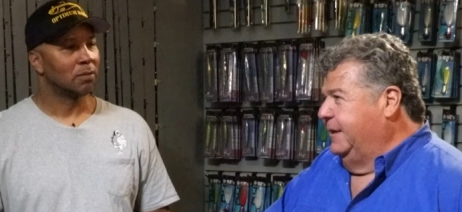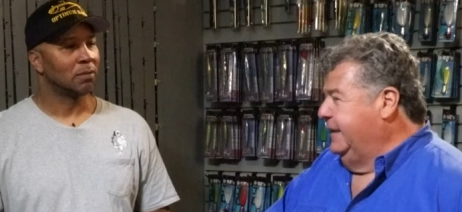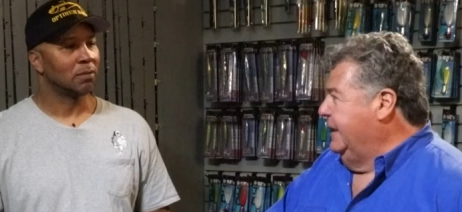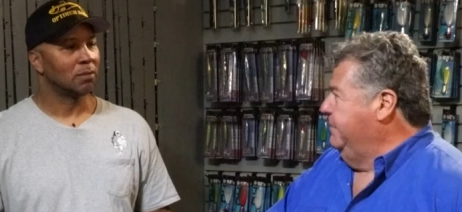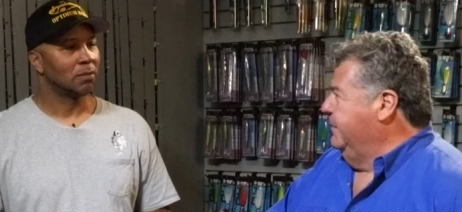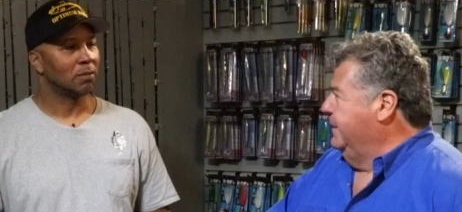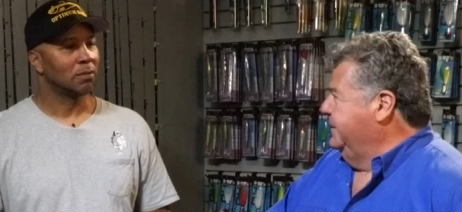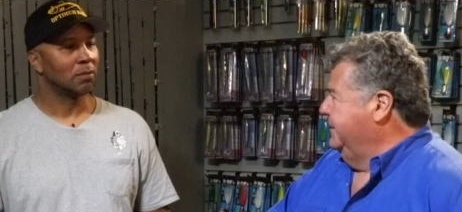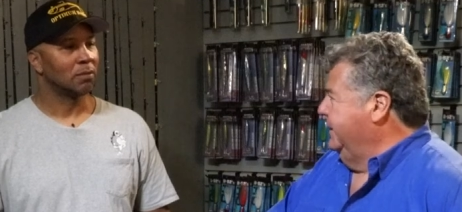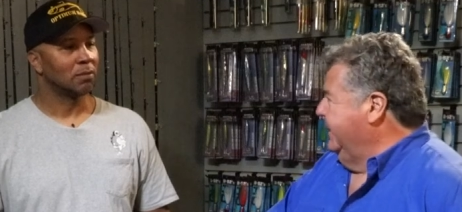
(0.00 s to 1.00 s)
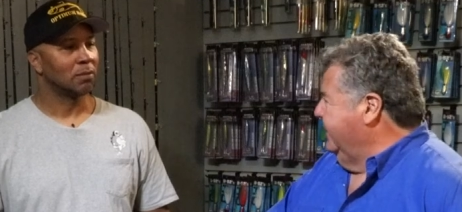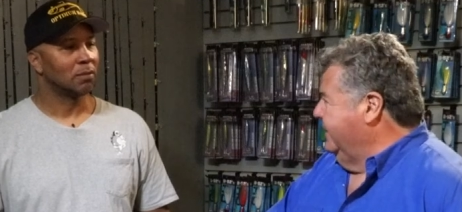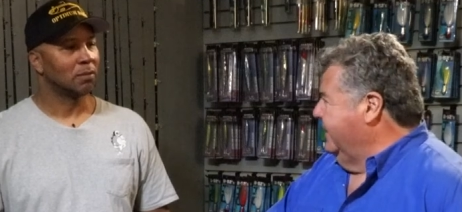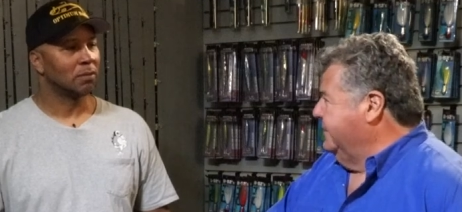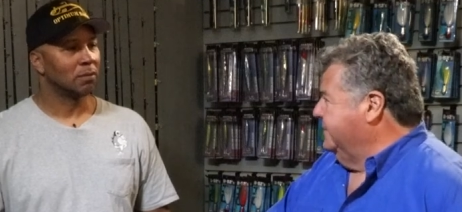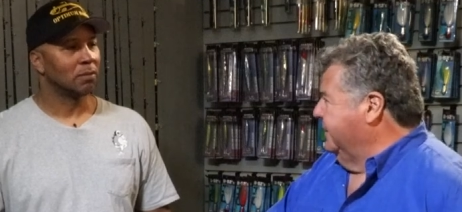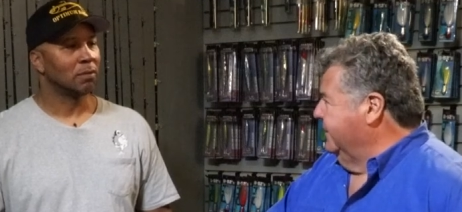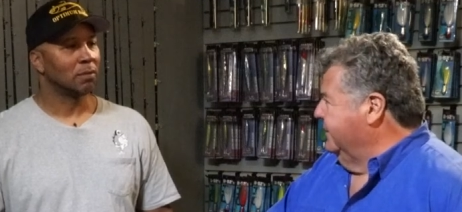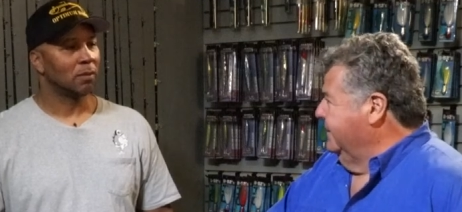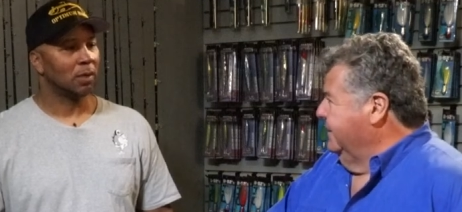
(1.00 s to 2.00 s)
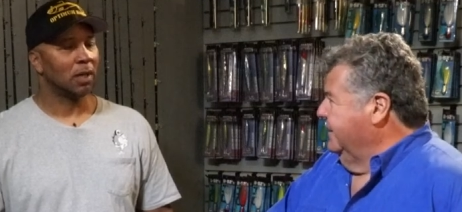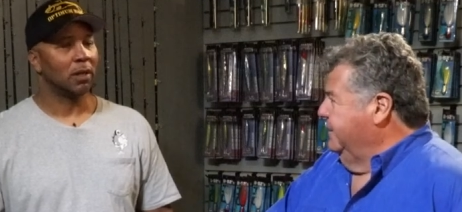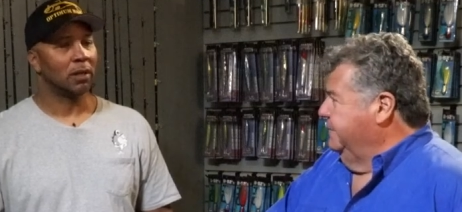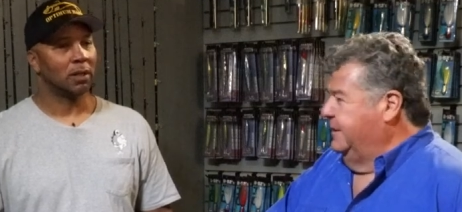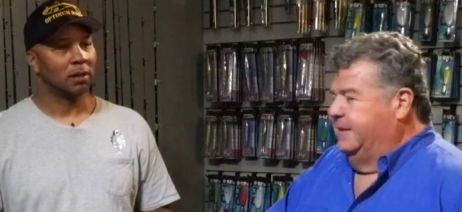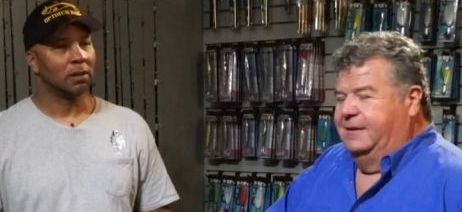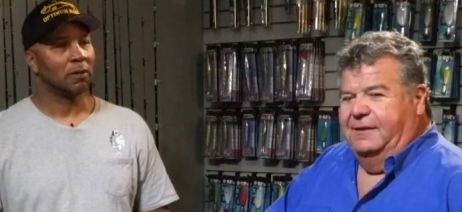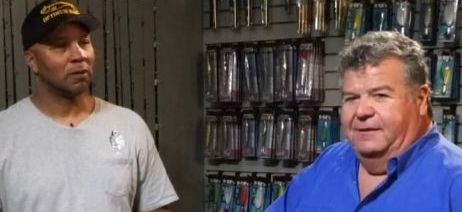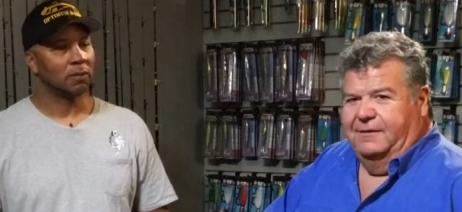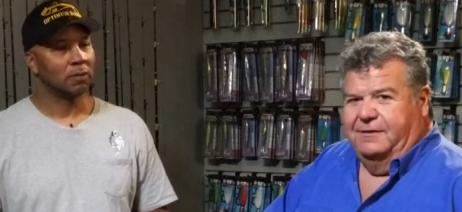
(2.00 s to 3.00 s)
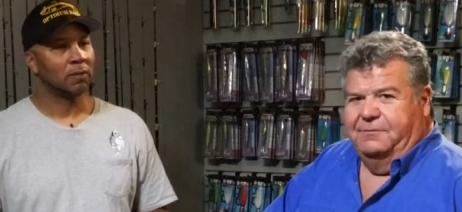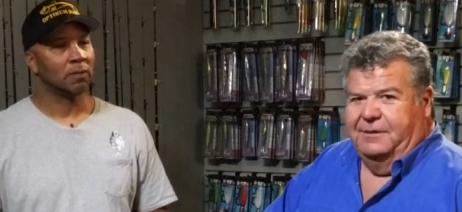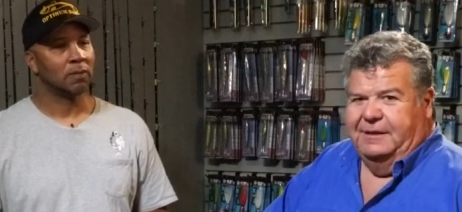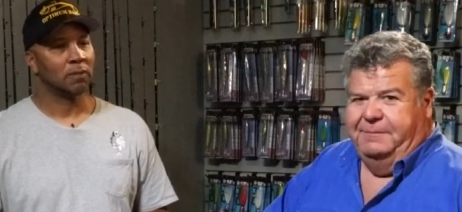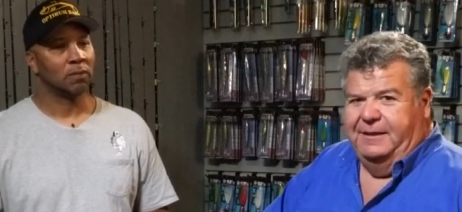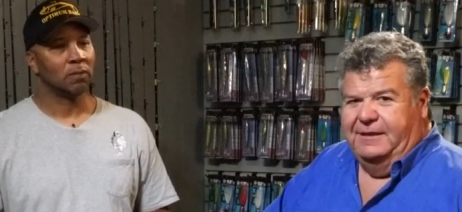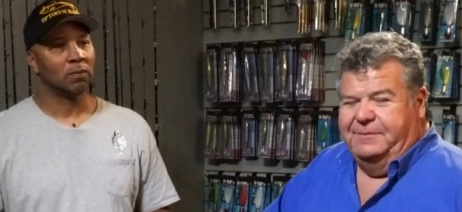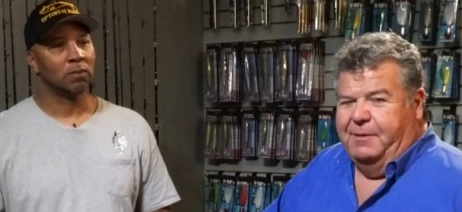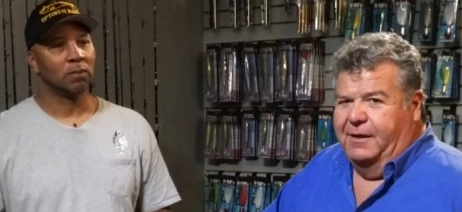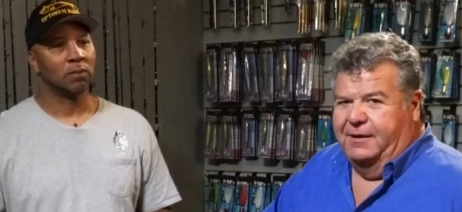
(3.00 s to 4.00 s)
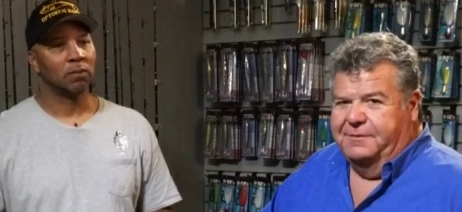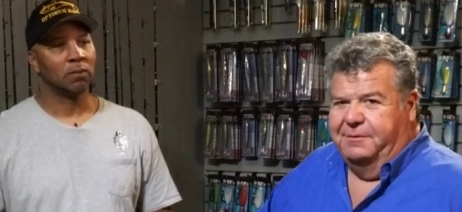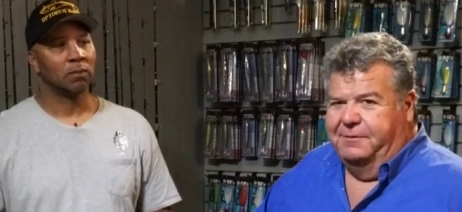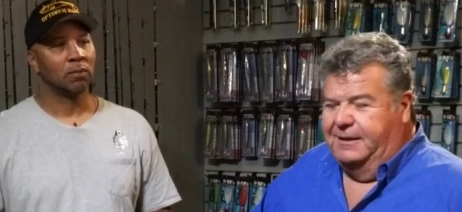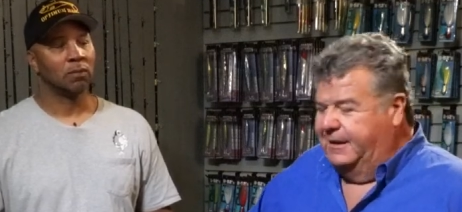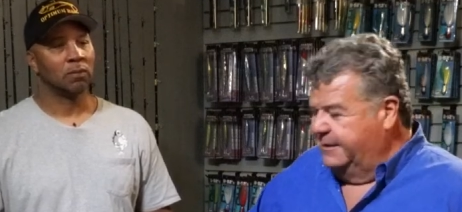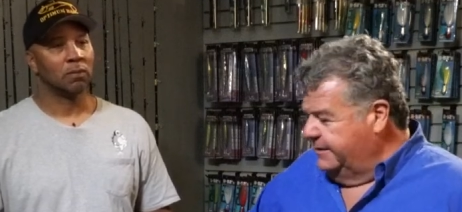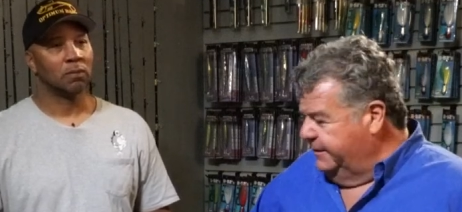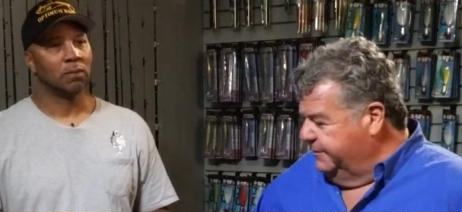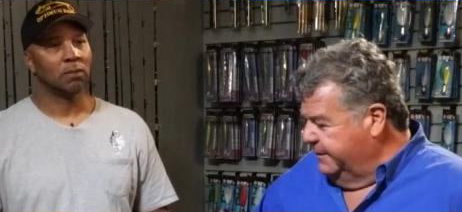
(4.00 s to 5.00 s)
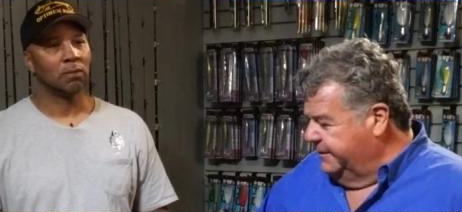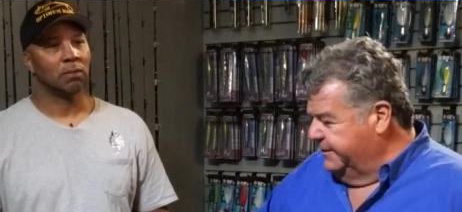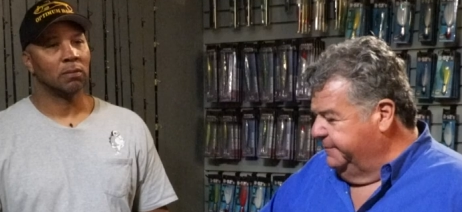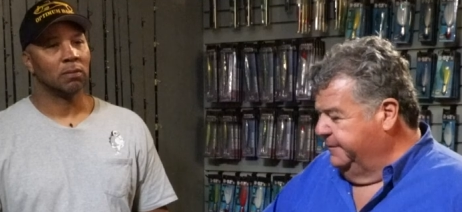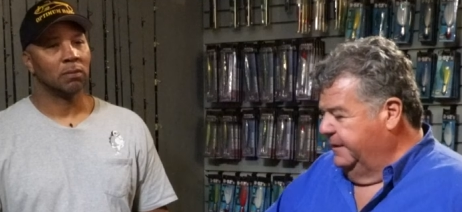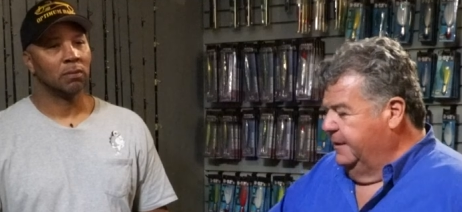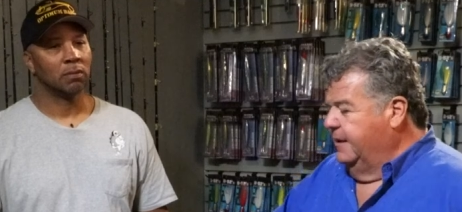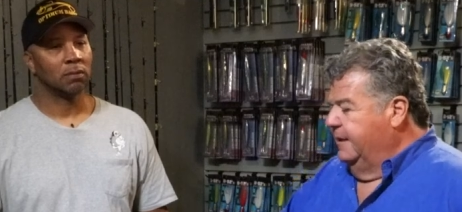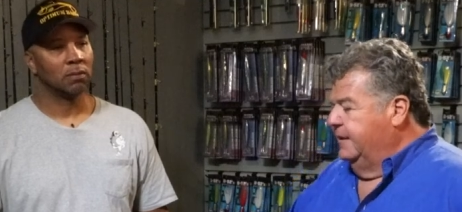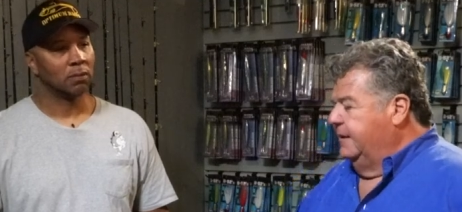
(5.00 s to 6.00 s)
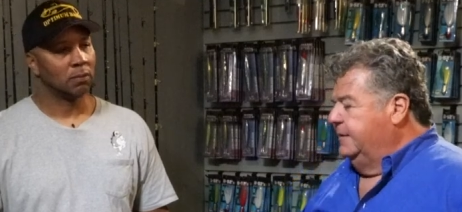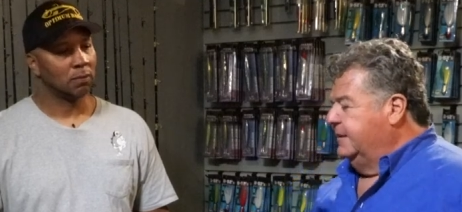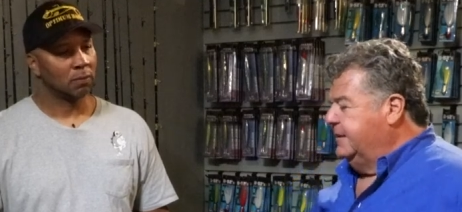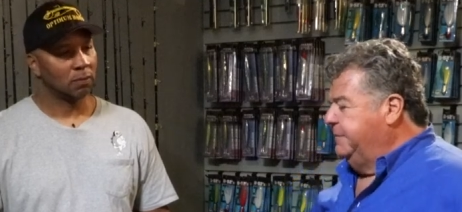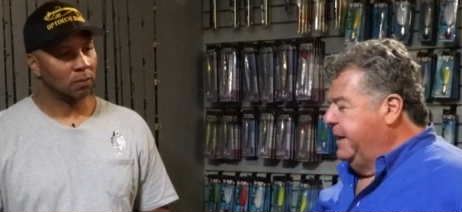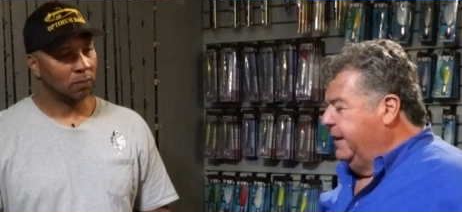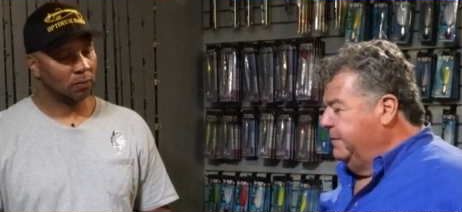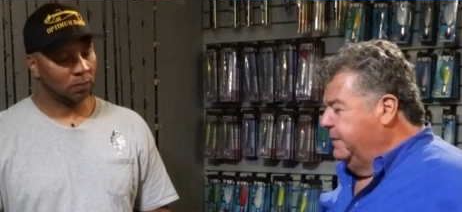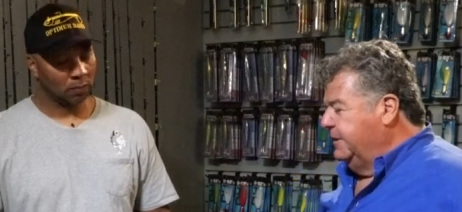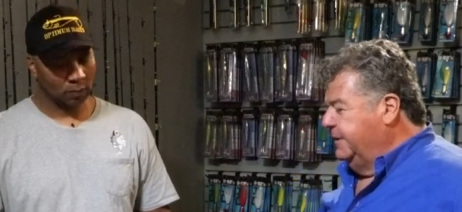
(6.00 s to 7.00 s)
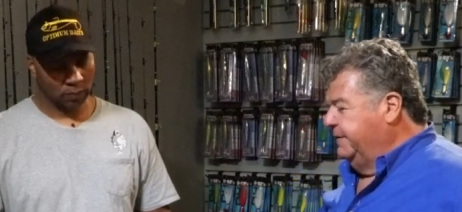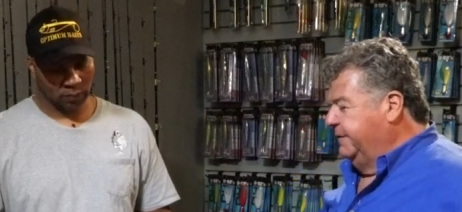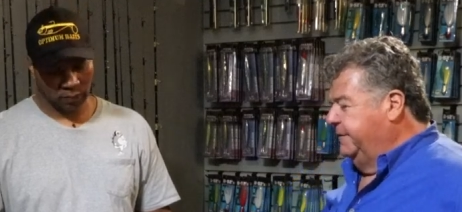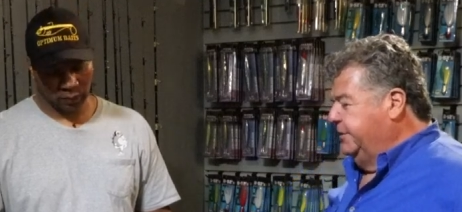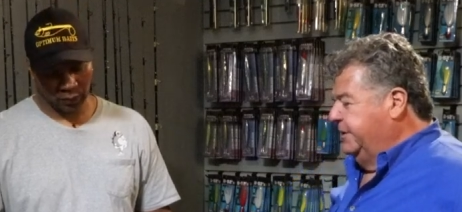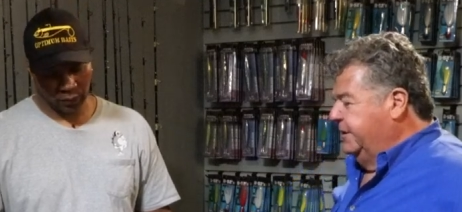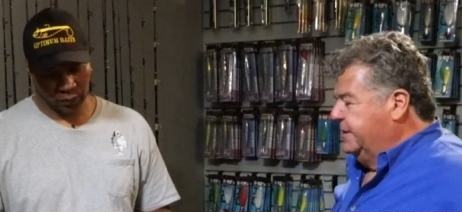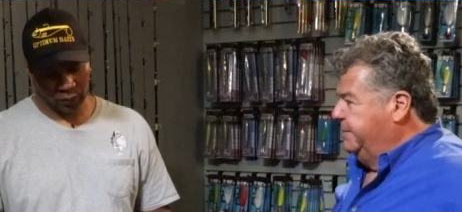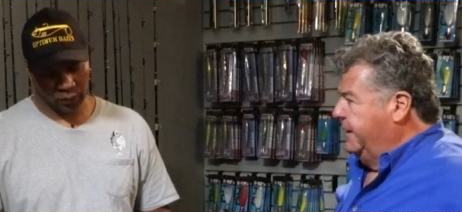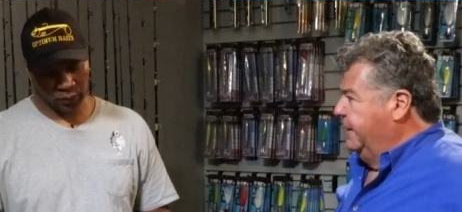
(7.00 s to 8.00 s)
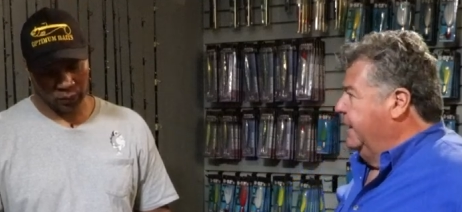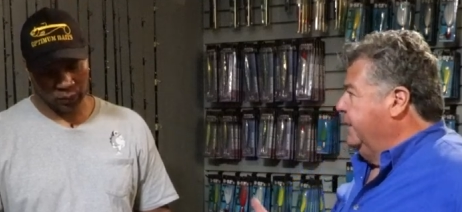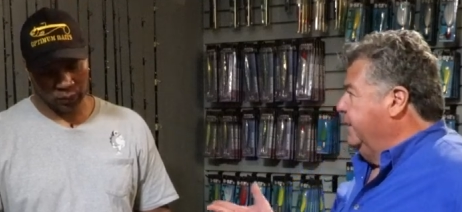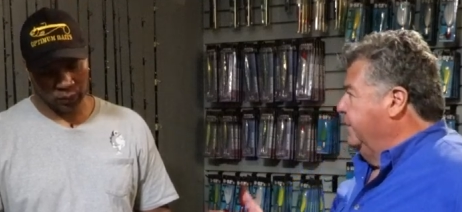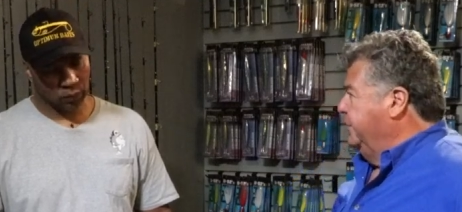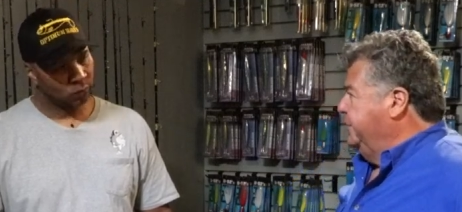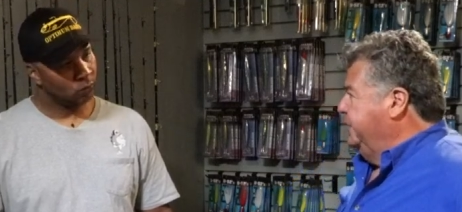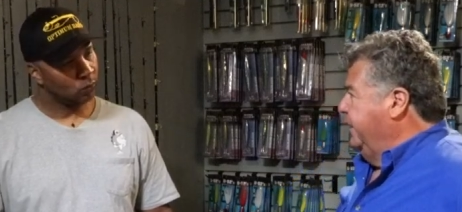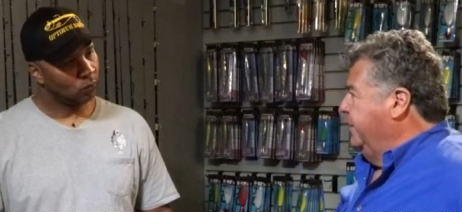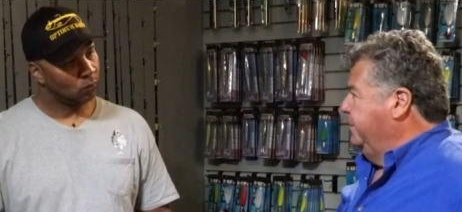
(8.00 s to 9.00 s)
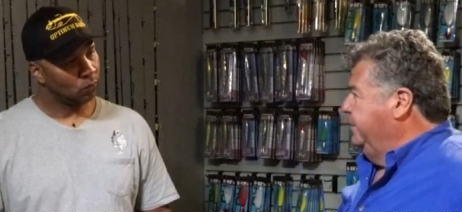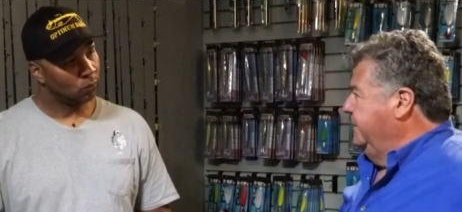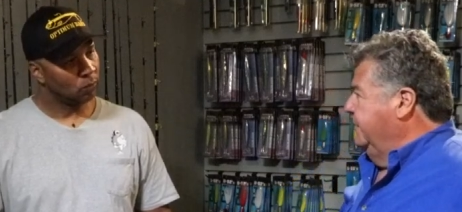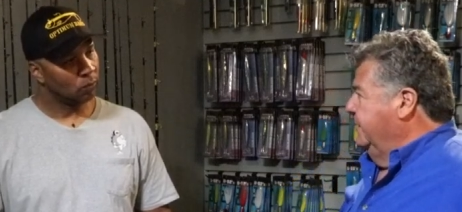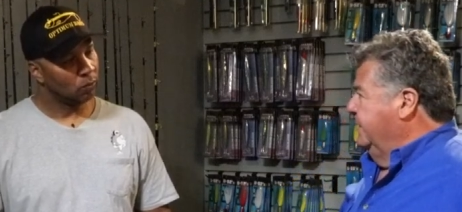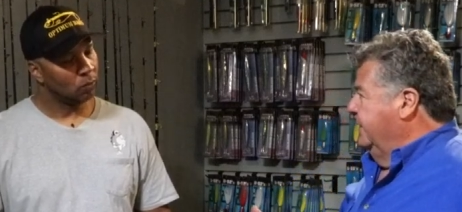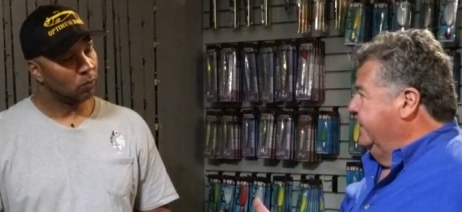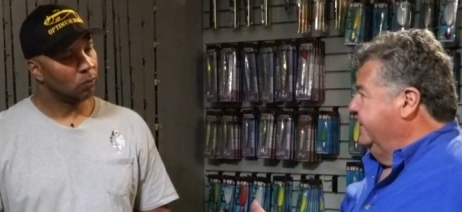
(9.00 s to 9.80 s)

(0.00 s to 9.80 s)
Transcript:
Speaker 1: want to keep one or two to eat, that's fine. Yeah. But you know, those really big spawners, we really like to see you release them. Now, does it matter much if you're fishing a spot like the horseshoe kelp, like